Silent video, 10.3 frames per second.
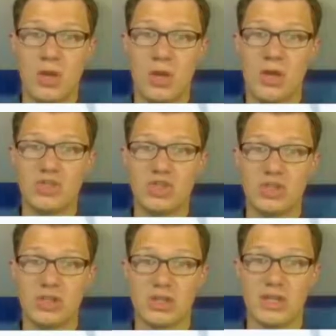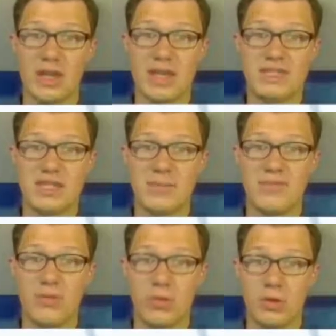Additionally, as said
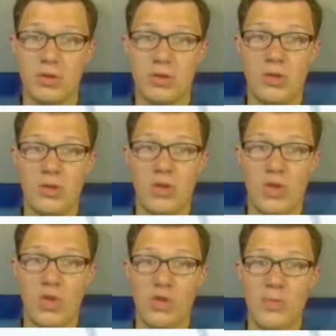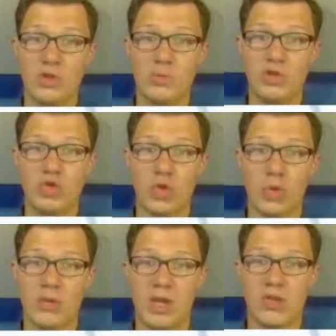before, the measurements are
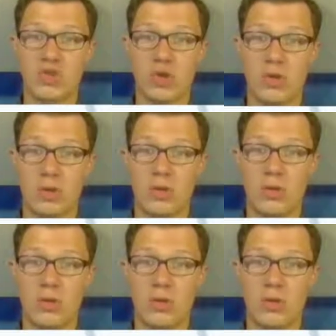normally uncertain,